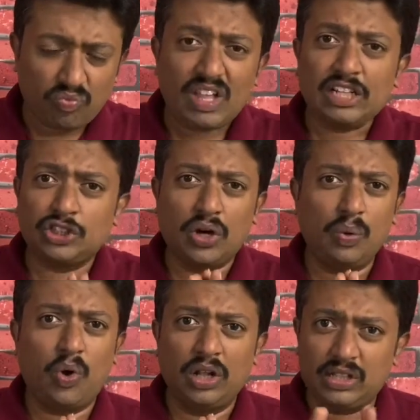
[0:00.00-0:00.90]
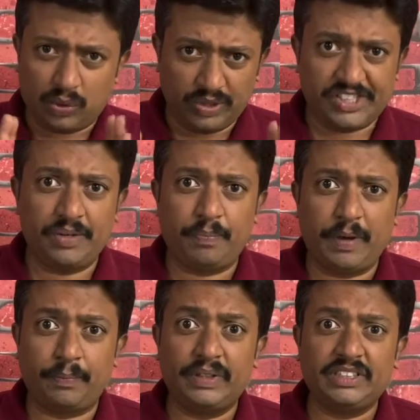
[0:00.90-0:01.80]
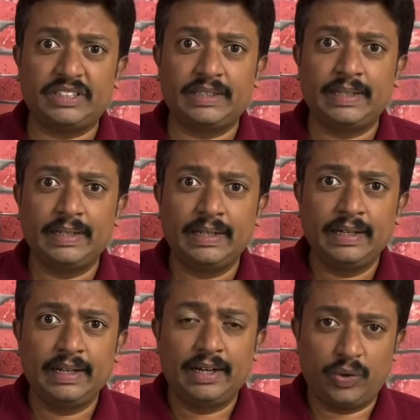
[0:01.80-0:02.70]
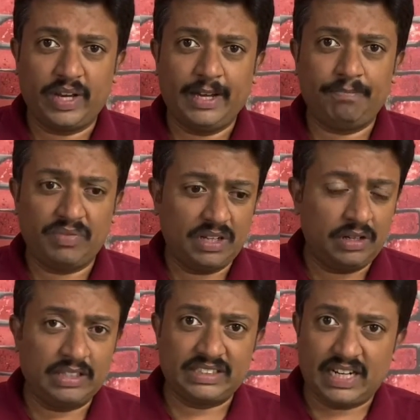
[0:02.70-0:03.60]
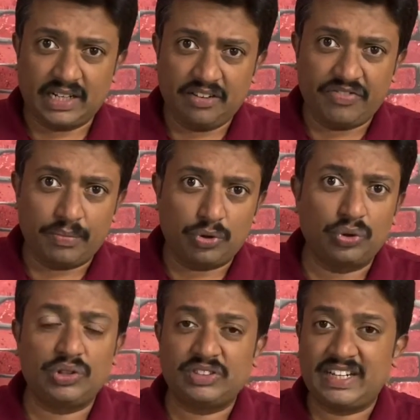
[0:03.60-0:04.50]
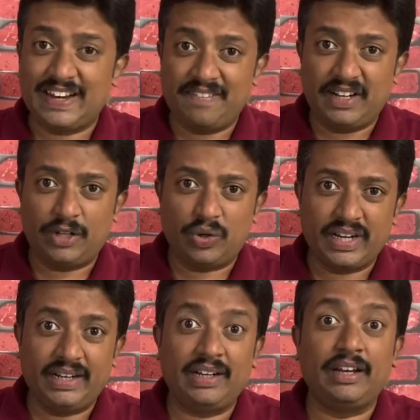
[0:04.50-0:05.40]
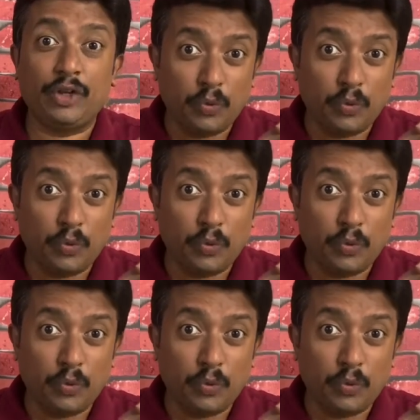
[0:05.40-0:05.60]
solve all the question papers, okay, starting from 2011 to 19.